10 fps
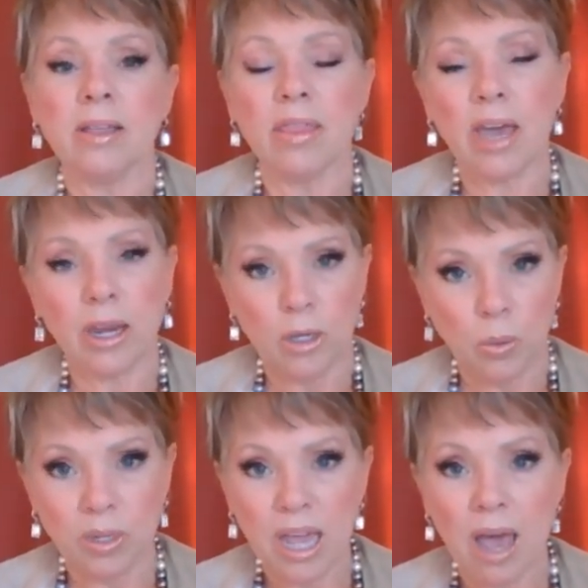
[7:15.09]
that
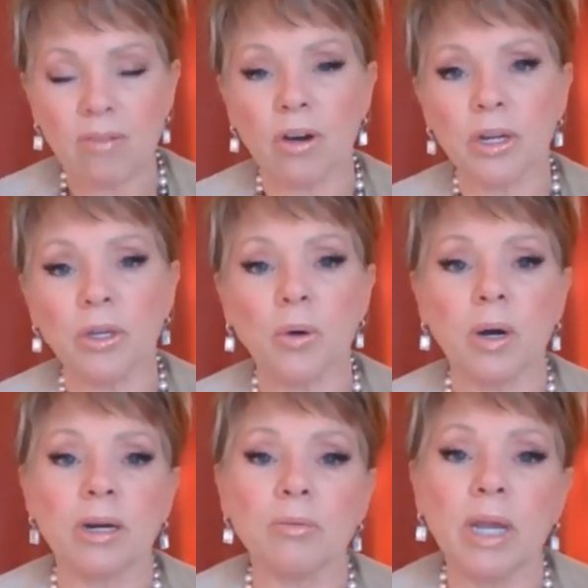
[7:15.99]
you would have on
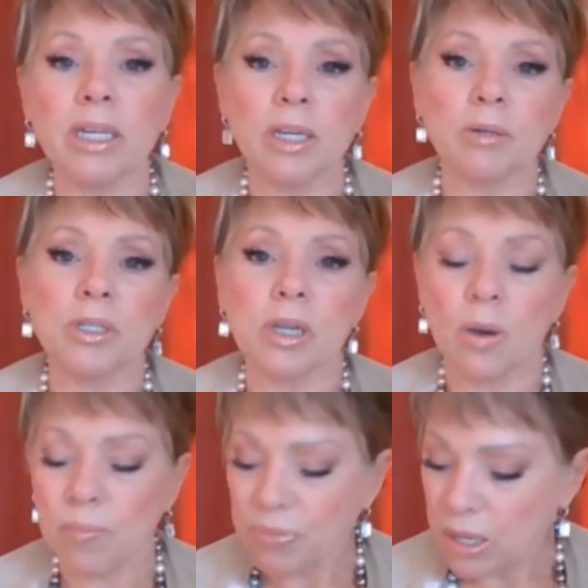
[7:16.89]
your radio show.